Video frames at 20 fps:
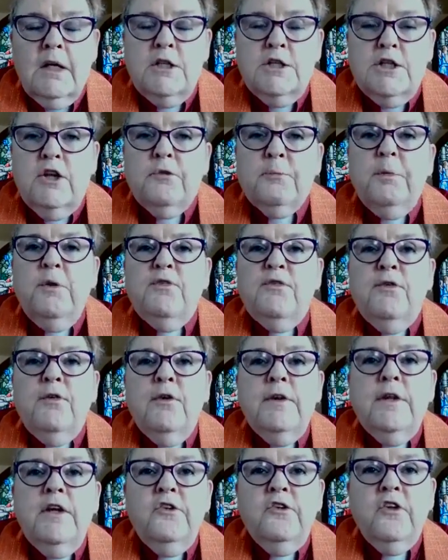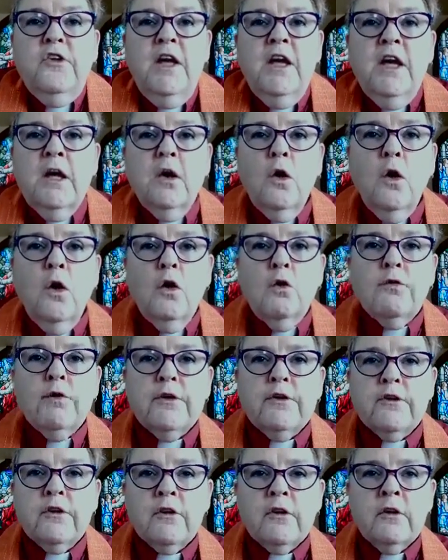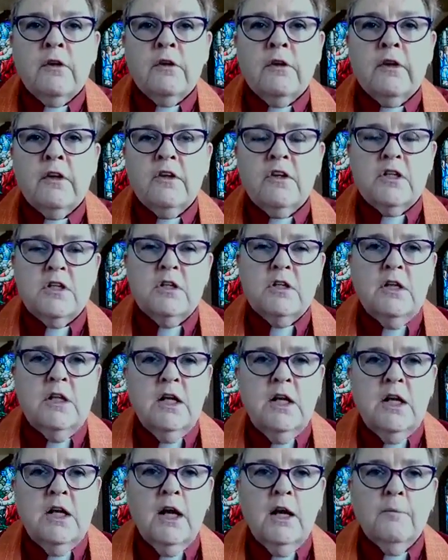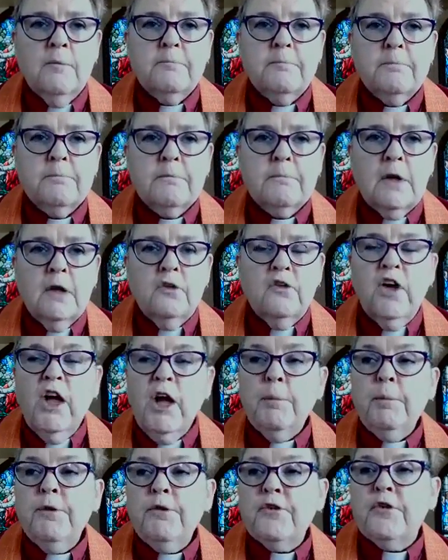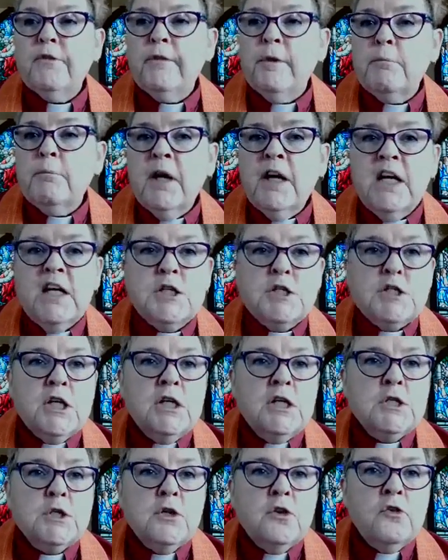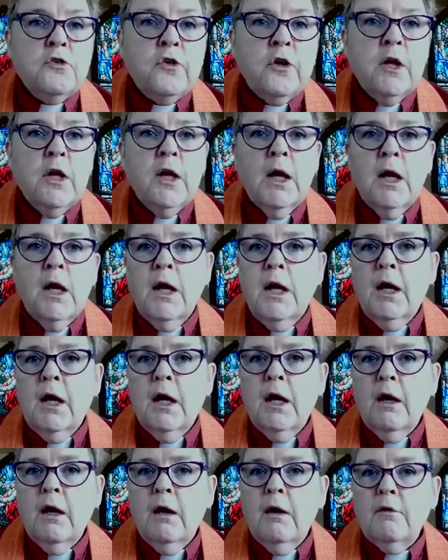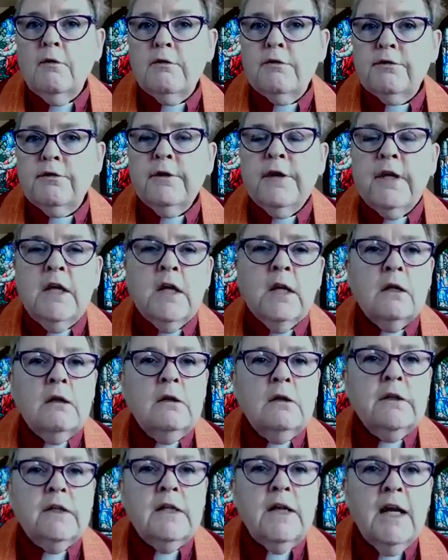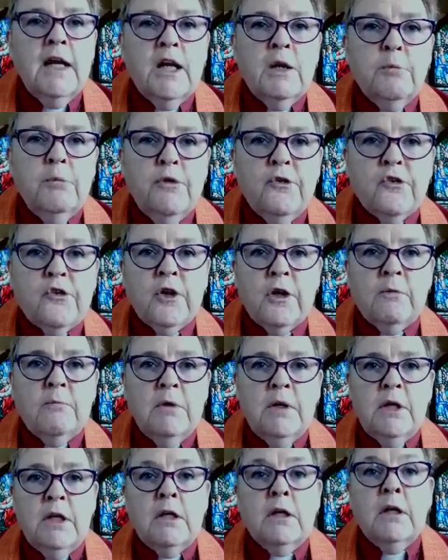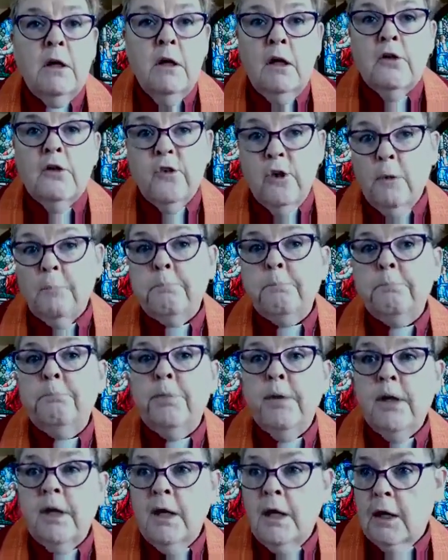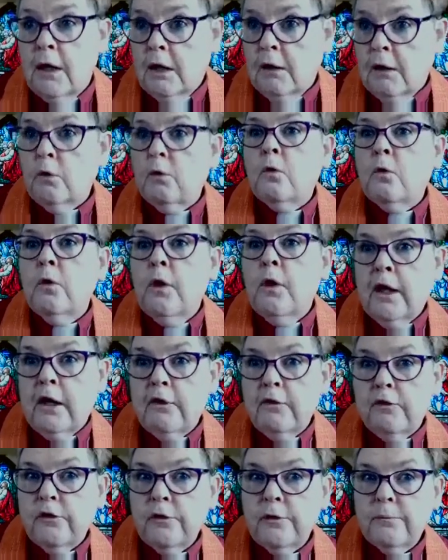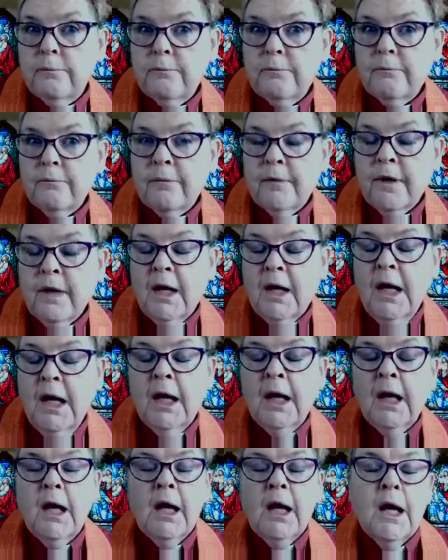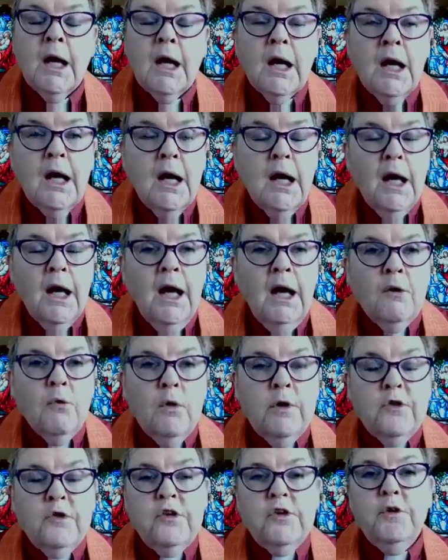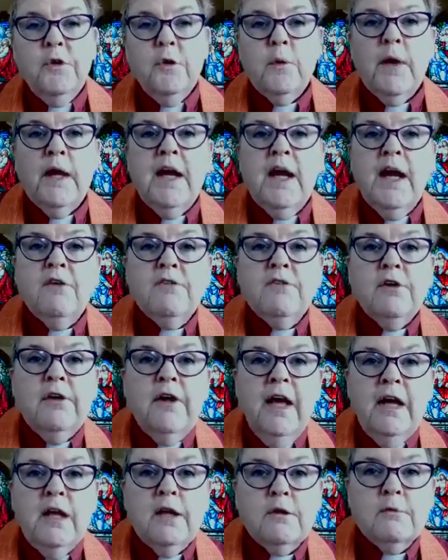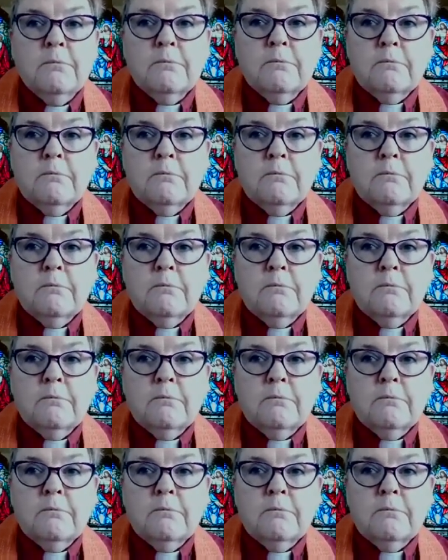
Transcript: Just before this, he had overturned the tables of the money changers, freeing all the animals. I mean, he caused a big ruckus, okay? And what does he do right after that?